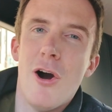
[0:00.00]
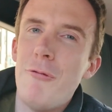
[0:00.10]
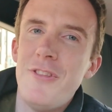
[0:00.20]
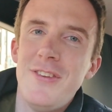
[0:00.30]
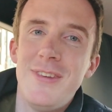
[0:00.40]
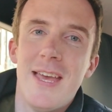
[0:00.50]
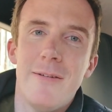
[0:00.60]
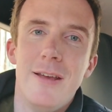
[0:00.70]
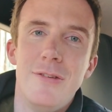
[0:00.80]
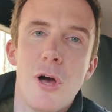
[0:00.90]
of this
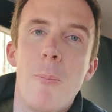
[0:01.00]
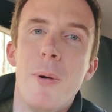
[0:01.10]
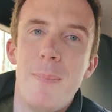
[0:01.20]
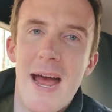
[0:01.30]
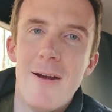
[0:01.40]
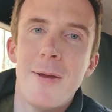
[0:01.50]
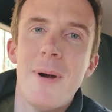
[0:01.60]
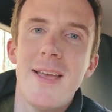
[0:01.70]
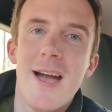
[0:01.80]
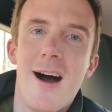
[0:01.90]
series on preparing
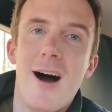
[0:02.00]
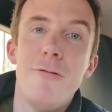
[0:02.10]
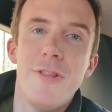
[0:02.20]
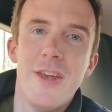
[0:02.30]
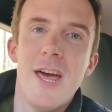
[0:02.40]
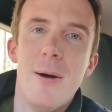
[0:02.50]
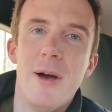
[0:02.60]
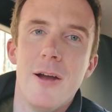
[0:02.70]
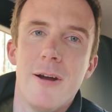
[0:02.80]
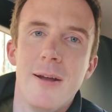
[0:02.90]
my car for the
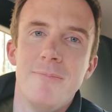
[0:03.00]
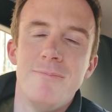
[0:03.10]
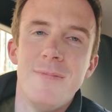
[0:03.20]
Nurburgring.